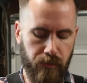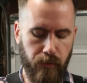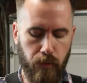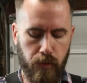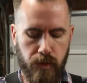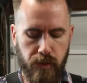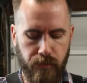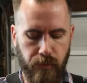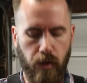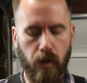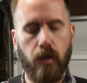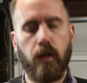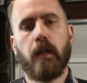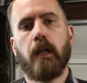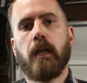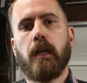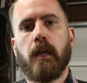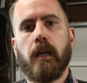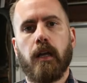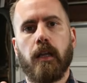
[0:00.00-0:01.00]
First of all,
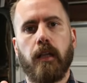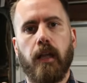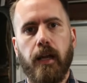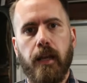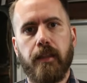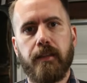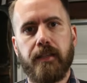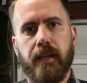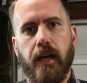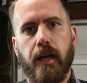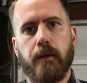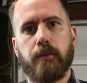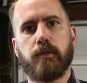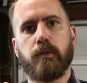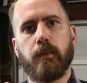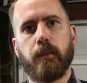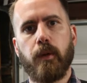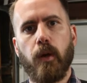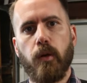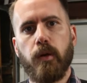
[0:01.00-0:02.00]
a lot of the times
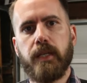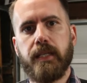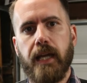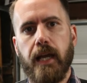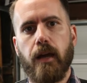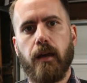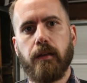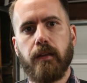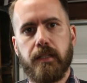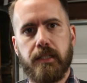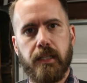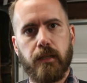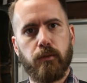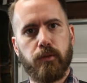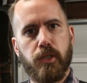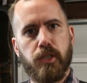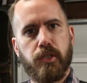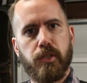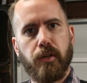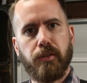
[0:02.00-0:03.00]
when we're going down, this thing
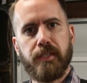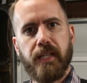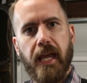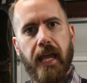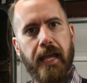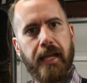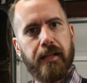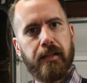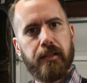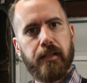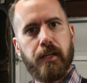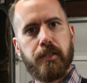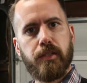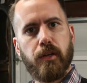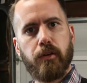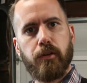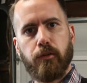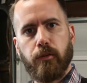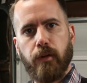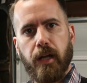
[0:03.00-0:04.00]
will just start to angle in its
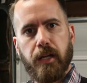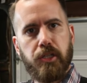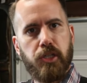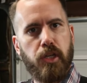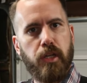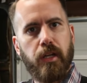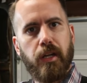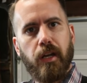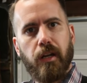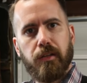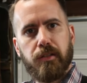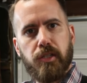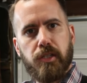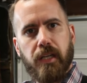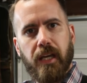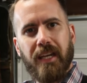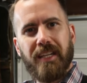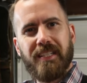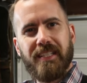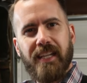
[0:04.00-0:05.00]
own direction and it'll
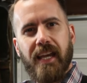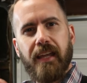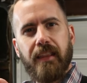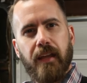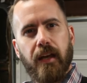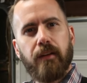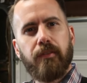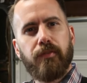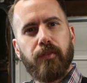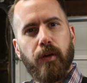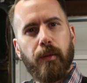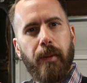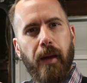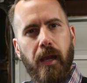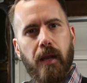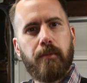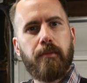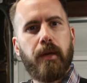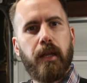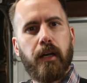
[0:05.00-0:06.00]
just kind of stay there for
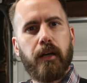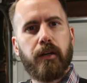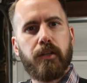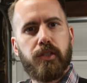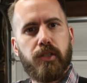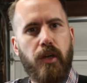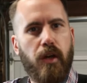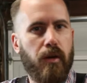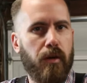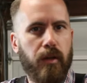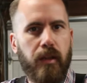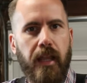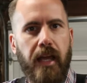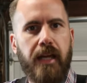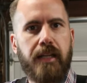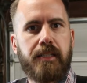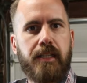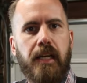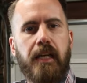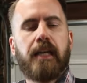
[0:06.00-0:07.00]
about a minute or so or
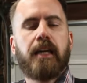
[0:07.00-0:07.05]
less